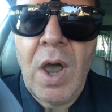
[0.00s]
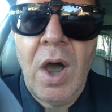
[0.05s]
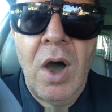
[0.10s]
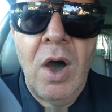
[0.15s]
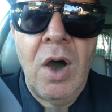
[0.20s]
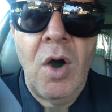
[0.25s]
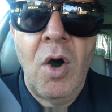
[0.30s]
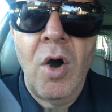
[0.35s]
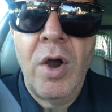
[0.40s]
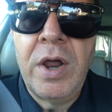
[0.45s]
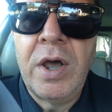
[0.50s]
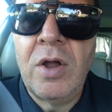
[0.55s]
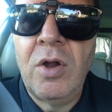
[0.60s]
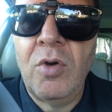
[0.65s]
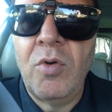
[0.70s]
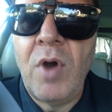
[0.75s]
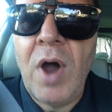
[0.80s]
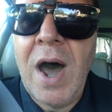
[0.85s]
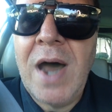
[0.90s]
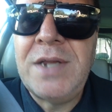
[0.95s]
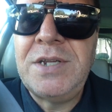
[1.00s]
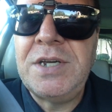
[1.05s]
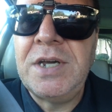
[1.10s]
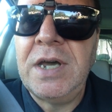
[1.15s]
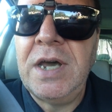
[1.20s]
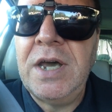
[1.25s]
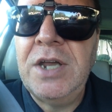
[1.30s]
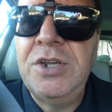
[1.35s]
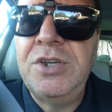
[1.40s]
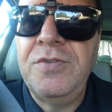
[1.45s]
uh, article
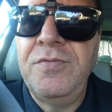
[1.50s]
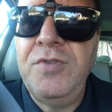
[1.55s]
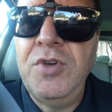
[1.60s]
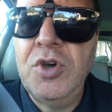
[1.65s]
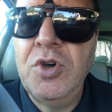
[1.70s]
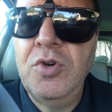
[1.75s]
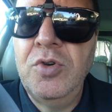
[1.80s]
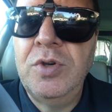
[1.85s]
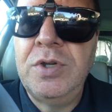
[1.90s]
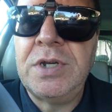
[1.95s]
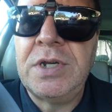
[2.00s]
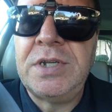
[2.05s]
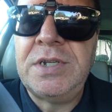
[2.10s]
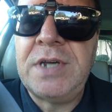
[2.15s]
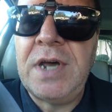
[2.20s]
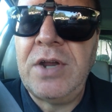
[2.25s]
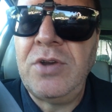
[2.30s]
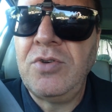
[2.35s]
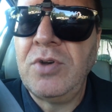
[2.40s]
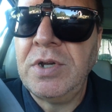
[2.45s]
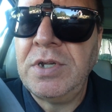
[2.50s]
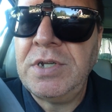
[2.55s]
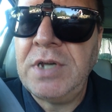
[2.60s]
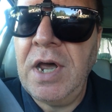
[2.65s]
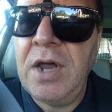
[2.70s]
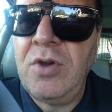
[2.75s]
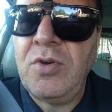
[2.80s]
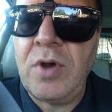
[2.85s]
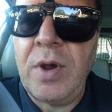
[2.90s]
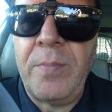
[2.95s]
writing, interviews, etc.,
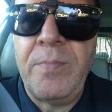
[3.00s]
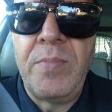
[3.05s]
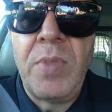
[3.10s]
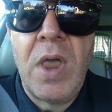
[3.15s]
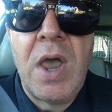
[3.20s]
etc.